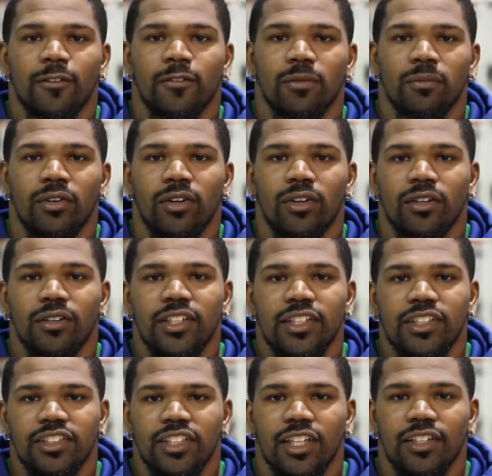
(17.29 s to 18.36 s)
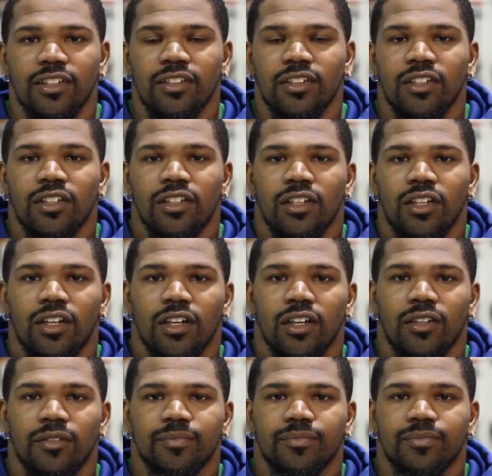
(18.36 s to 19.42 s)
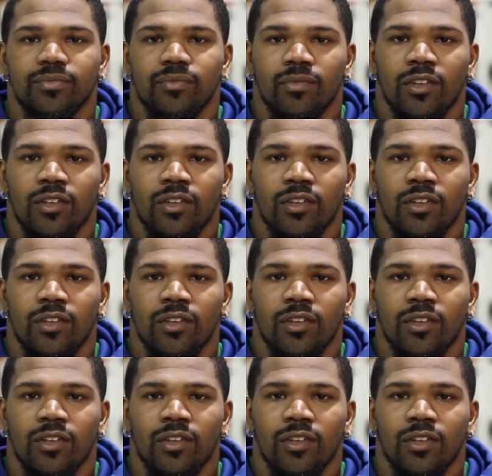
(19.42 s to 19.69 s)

from uh, EJ. Um,